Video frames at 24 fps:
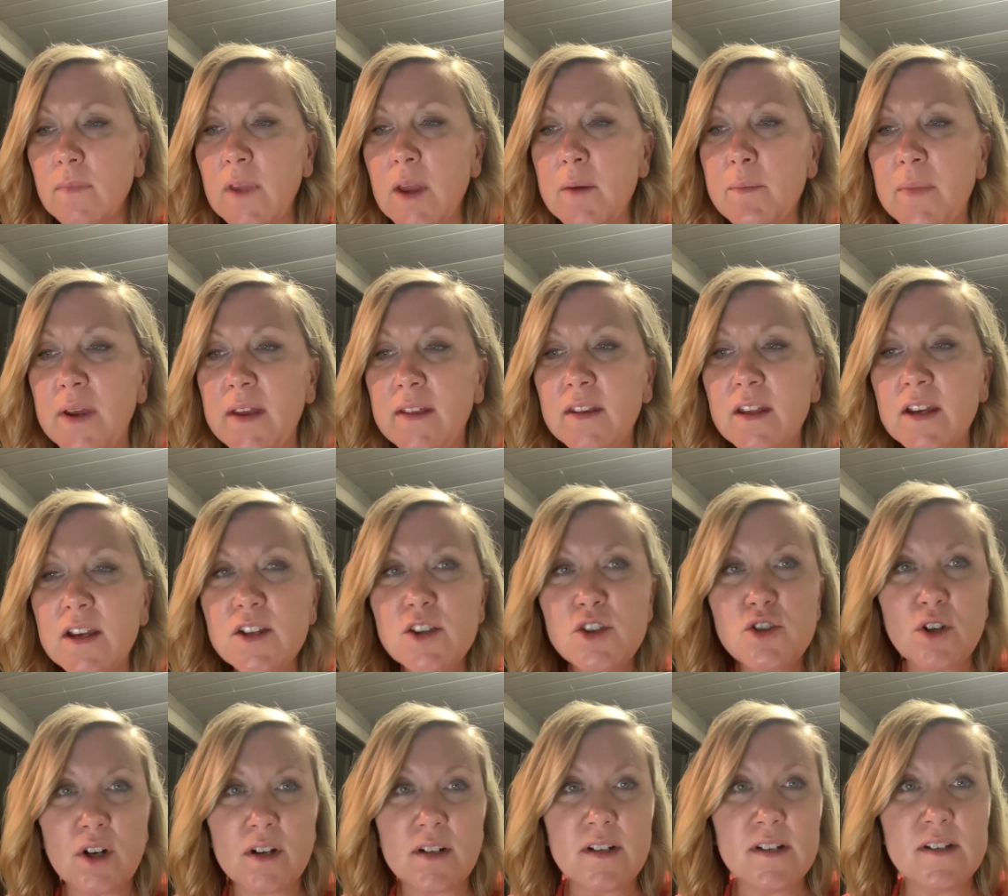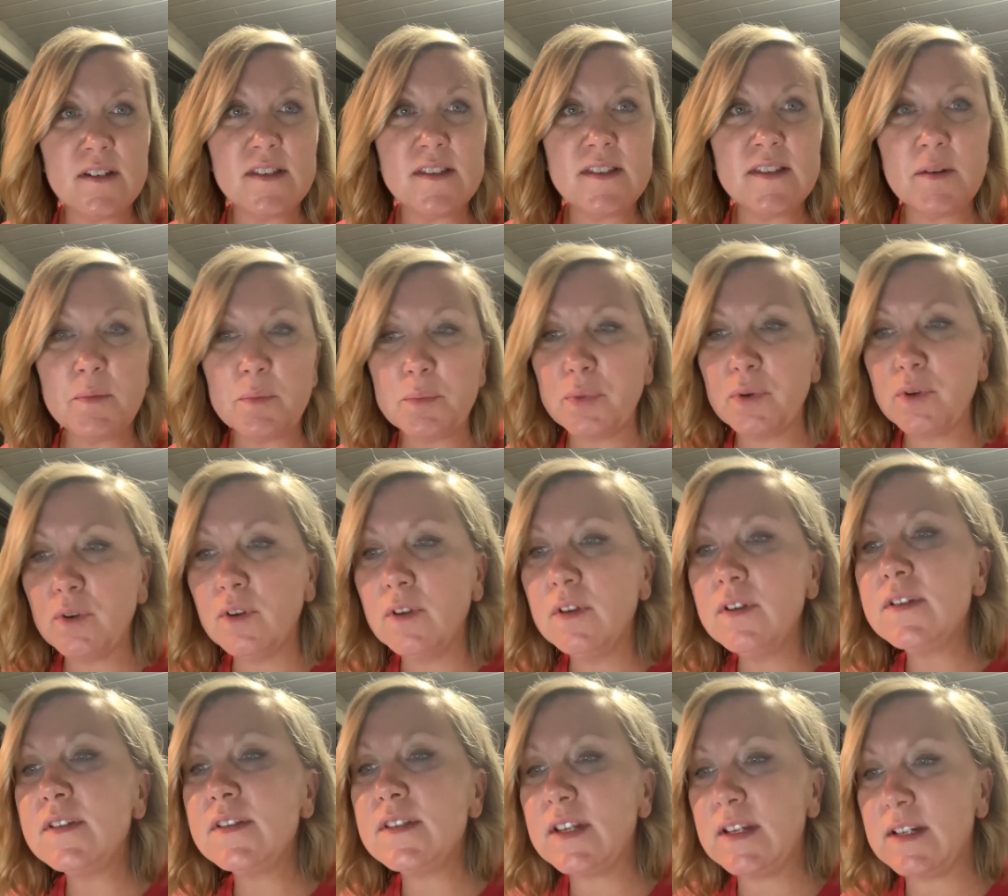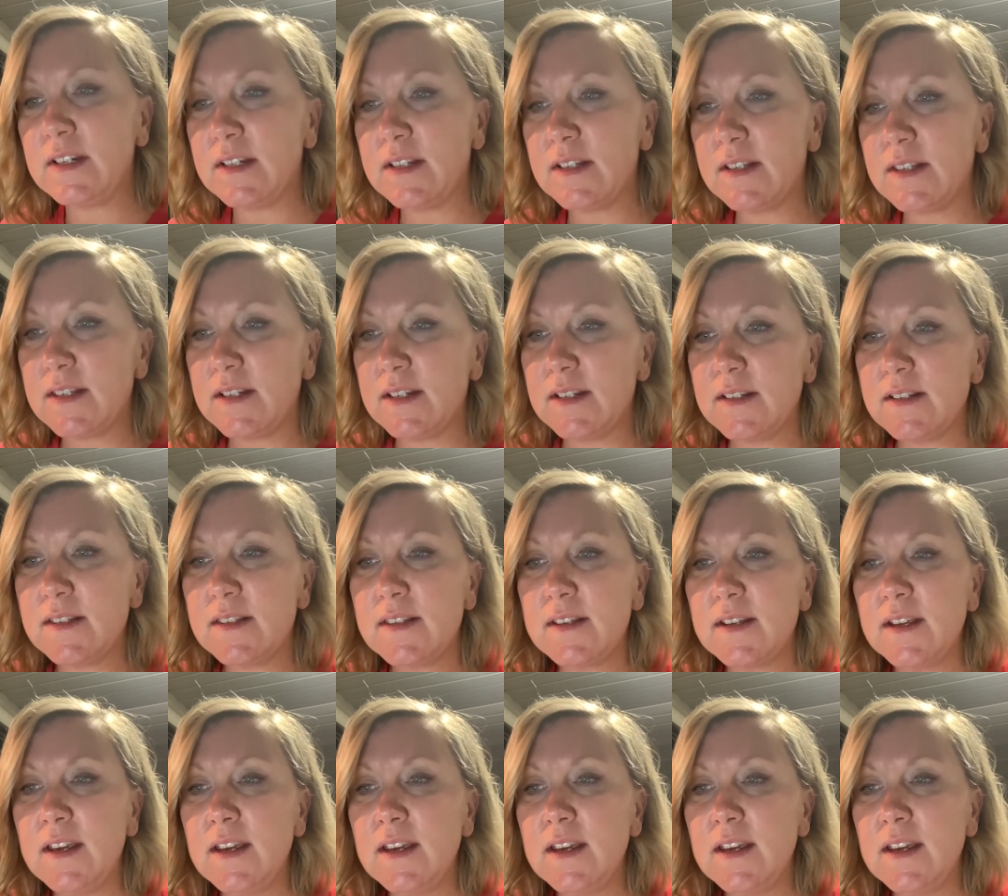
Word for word: mainly constructed simple sentences.